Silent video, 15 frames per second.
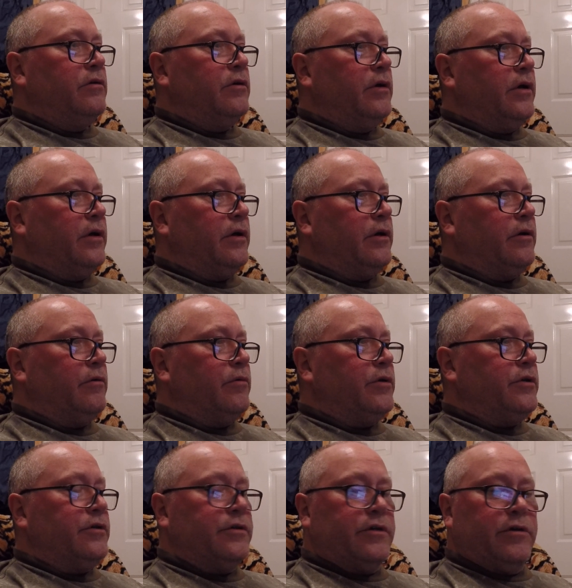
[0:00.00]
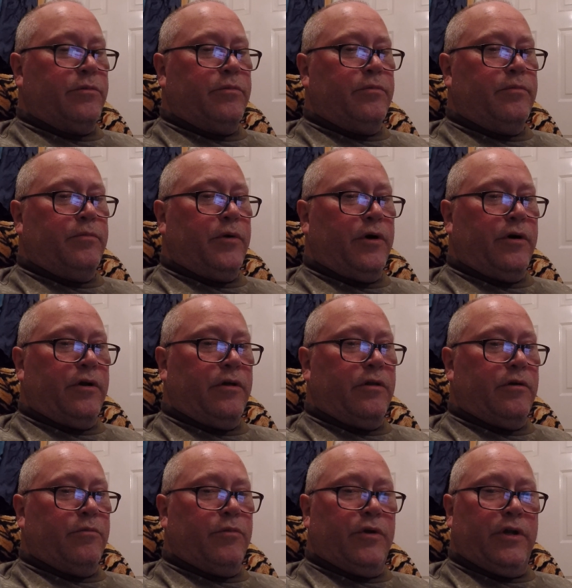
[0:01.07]
uh, which is a party
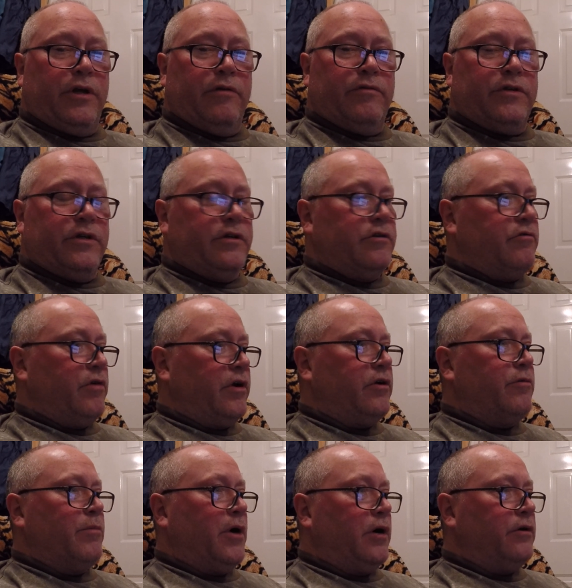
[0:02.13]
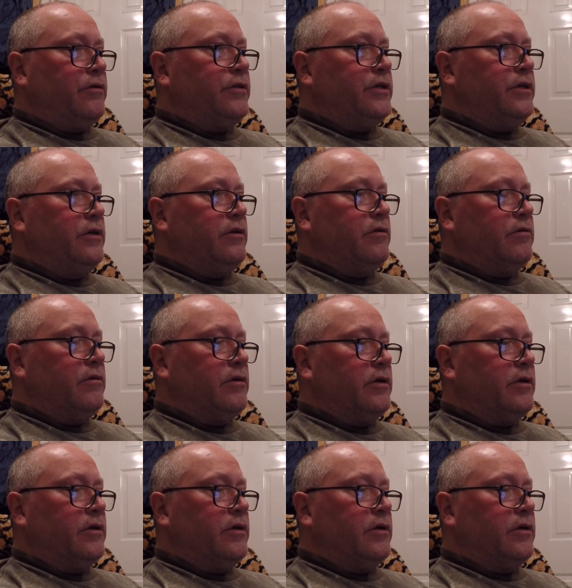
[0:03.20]
that believes in direct democracy and,